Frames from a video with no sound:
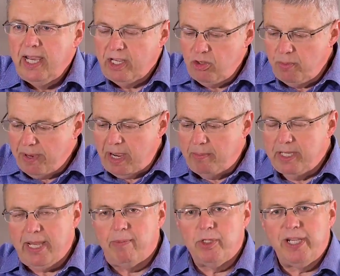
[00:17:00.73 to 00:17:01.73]
You may
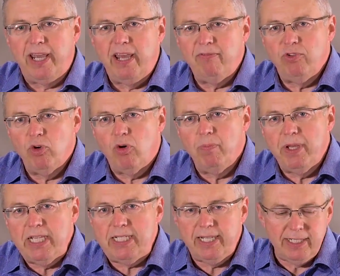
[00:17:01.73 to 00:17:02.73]
be able to have your
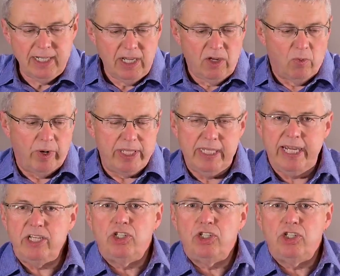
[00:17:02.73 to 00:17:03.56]
meeting when their